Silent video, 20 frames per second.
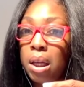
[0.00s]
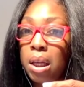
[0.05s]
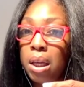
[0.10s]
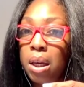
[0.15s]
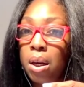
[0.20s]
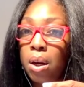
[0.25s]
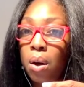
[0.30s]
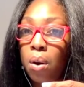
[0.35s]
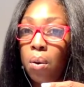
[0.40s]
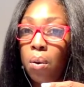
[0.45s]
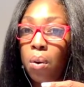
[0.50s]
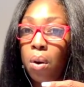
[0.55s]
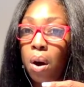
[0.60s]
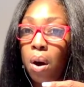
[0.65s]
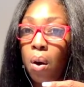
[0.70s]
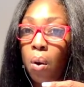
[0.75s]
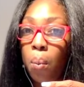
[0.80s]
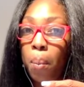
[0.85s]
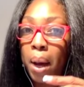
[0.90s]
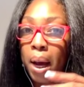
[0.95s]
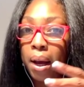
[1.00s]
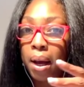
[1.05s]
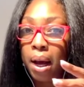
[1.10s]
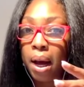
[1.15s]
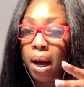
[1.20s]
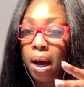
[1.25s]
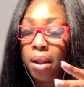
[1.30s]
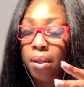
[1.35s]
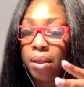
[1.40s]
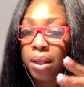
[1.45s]
you know, oh my
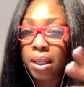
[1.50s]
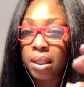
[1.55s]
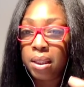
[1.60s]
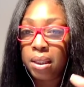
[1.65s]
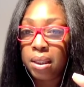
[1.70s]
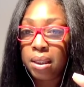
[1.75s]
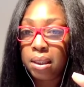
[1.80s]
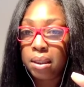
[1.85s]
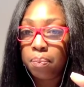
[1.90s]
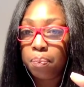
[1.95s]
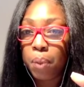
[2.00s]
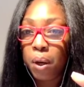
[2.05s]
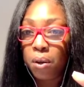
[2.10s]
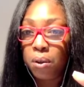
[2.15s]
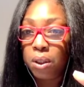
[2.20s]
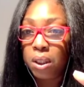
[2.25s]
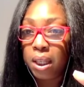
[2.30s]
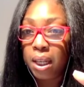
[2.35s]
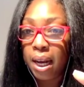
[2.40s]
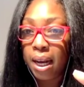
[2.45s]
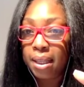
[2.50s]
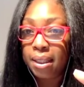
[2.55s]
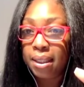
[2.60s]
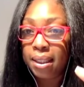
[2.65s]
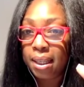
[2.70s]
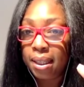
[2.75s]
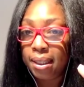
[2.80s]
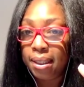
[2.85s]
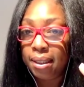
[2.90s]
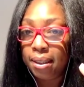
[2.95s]
God, this person has
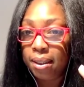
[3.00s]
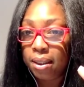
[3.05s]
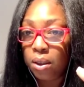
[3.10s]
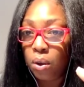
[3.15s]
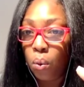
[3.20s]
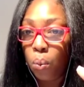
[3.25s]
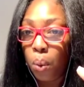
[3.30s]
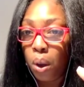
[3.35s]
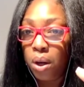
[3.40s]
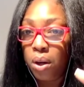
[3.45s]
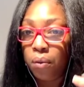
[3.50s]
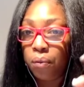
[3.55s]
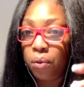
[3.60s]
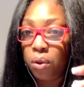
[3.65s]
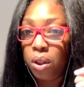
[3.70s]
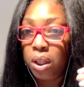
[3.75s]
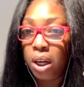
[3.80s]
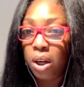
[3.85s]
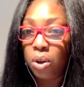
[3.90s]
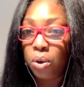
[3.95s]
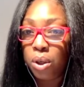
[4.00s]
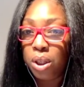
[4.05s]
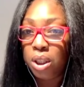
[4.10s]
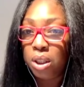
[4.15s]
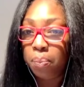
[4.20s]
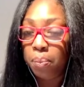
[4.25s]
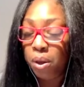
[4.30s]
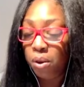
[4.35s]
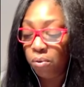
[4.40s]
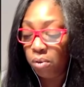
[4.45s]
done so wonderful, they're going
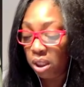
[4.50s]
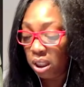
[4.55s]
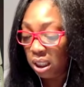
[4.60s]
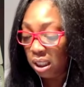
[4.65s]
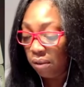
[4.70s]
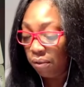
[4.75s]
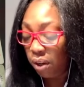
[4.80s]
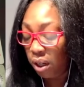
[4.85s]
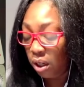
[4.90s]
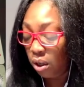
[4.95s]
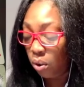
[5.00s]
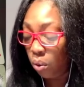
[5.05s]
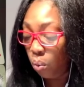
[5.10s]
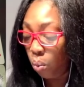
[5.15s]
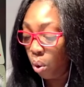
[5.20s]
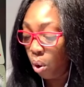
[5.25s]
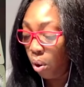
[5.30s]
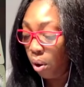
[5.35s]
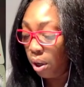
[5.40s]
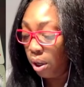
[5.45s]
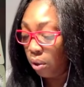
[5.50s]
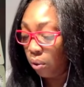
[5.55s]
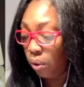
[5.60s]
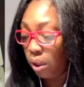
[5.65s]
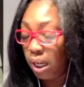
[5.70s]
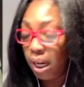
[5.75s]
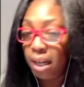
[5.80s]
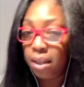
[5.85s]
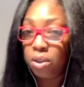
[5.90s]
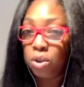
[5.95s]
to be receiving an award or
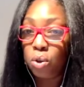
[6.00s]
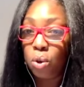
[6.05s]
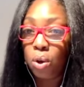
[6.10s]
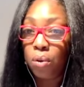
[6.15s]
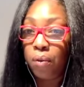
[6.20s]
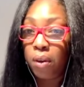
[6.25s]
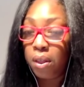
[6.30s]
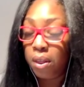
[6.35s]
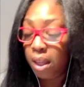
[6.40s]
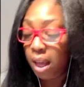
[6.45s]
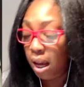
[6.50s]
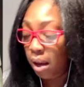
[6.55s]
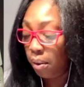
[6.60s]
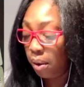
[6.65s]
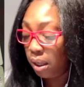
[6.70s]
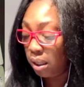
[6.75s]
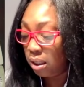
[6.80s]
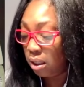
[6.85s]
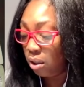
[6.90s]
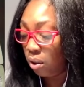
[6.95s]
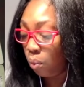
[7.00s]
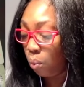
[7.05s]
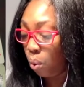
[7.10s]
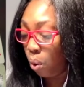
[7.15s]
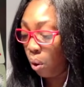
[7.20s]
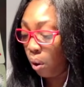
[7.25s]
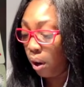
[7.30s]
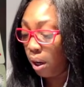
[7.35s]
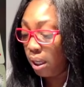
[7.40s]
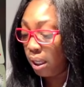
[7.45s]
that sort of a thing, because an
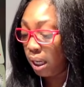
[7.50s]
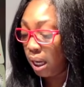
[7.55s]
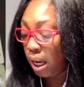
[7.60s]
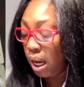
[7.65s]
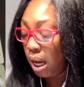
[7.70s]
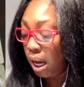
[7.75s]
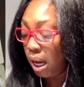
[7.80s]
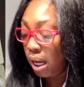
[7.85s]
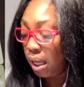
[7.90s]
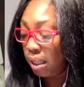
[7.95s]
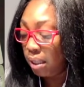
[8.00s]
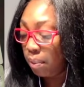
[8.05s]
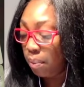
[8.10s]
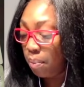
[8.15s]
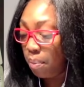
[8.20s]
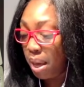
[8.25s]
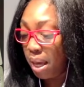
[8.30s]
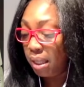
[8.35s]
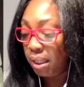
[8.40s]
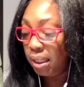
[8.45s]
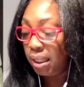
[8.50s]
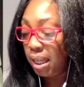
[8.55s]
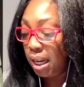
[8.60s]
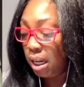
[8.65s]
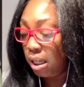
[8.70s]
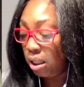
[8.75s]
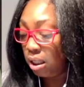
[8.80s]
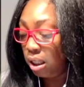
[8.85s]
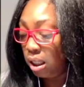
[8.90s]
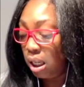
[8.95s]
award is a
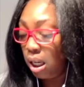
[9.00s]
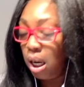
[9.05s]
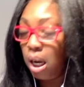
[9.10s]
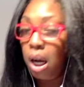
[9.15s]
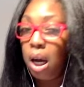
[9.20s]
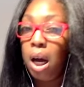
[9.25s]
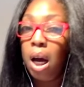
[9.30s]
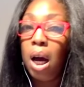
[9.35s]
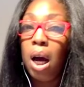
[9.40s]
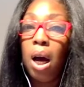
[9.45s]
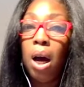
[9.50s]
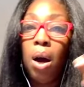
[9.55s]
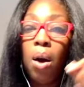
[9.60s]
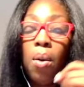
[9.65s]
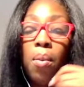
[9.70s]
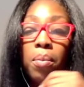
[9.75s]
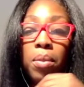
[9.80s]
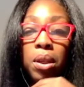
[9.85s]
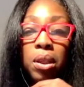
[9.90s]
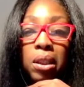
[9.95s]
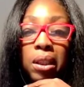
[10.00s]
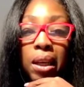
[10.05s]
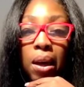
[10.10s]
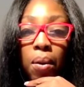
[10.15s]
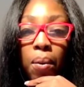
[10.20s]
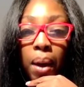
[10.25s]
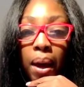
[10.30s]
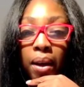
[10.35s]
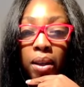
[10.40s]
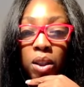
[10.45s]
message.
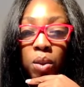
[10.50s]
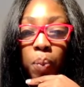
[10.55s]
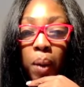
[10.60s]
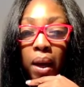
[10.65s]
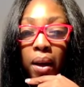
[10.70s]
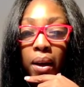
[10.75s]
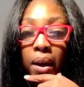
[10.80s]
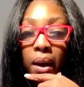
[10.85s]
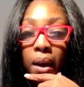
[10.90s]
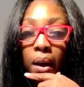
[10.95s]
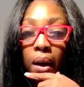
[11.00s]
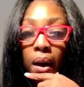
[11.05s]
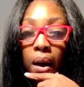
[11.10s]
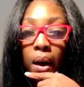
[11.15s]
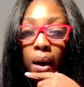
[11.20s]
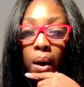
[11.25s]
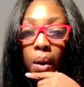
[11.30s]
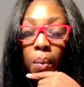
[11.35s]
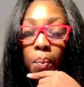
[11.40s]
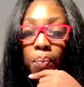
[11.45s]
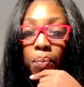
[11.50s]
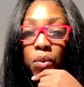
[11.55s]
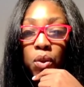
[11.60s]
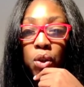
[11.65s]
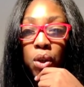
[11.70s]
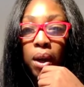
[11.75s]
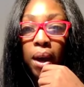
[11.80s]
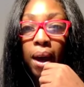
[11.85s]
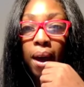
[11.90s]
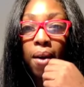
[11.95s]
So expect
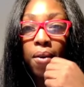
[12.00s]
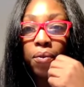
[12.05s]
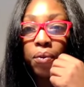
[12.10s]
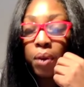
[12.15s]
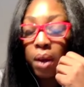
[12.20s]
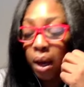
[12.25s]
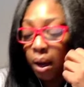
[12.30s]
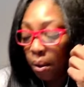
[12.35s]
to have